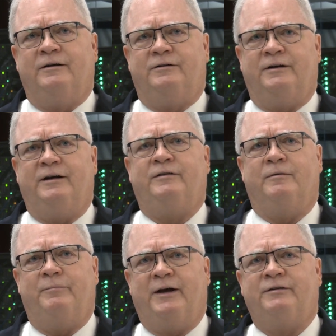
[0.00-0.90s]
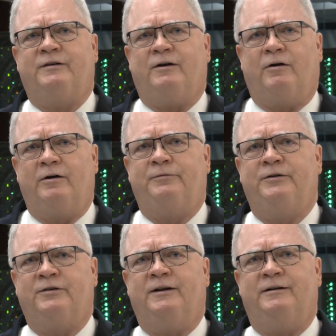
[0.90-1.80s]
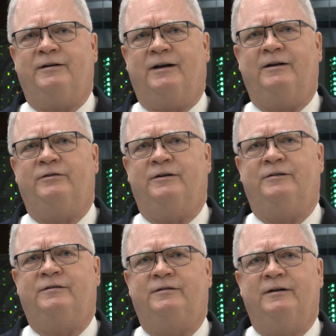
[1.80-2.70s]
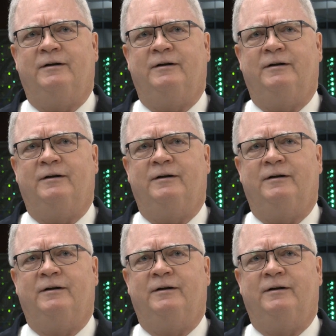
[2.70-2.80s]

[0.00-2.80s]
to get the best artificial intelligence